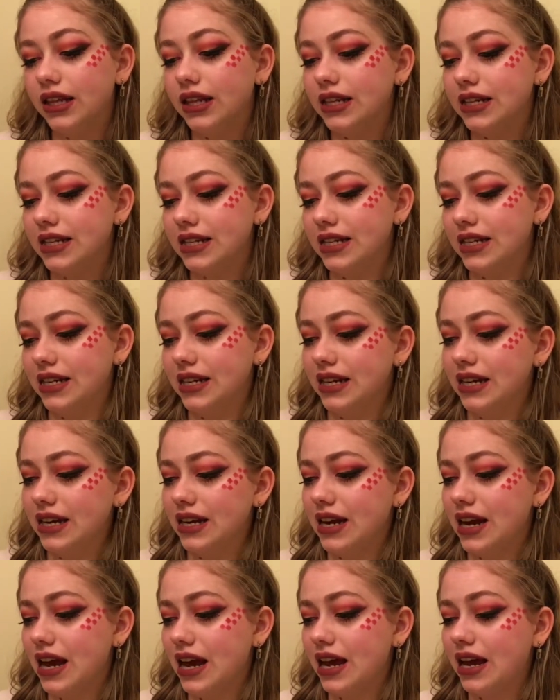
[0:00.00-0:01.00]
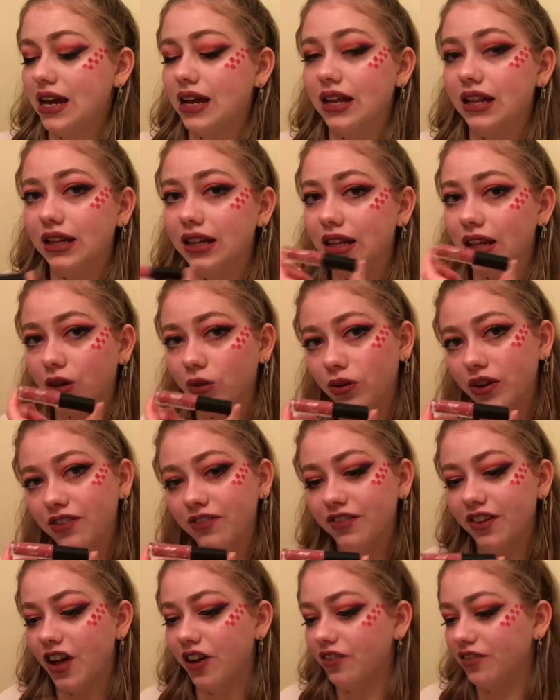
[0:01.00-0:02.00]
London
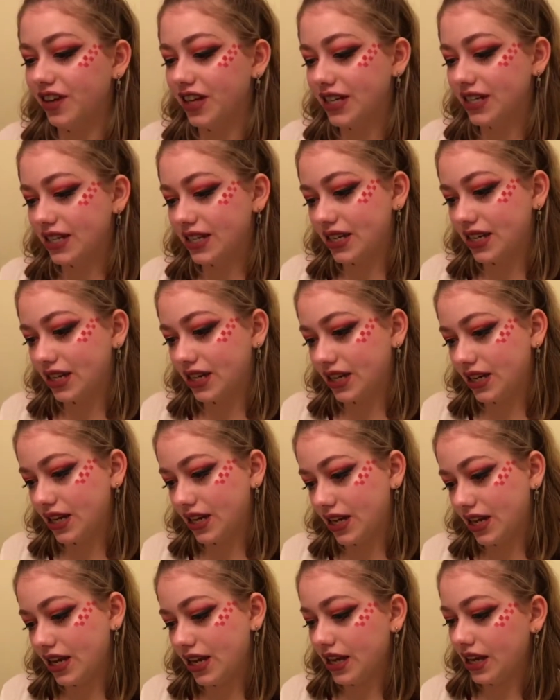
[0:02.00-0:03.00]
Liquid Velvet